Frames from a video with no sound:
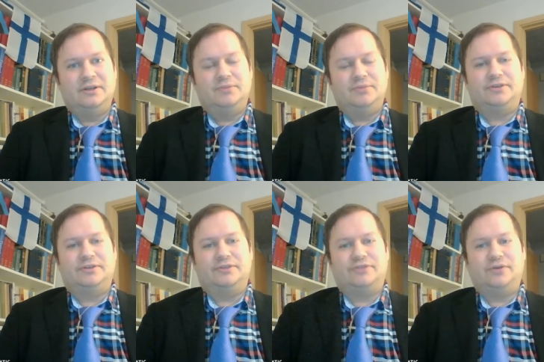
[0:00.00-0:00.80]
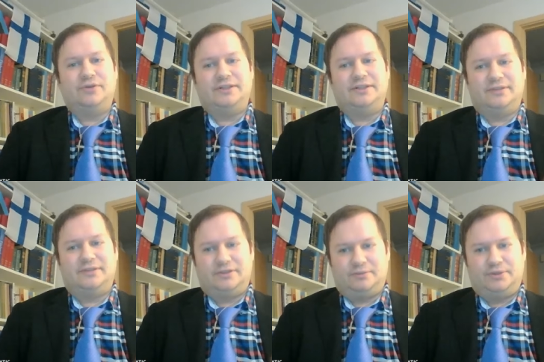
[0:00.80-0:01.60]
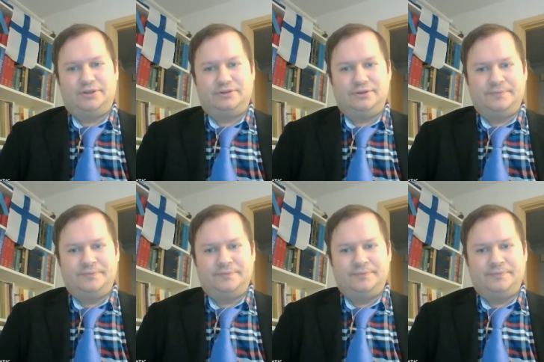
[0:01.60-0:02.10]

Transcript: Because if they write that the person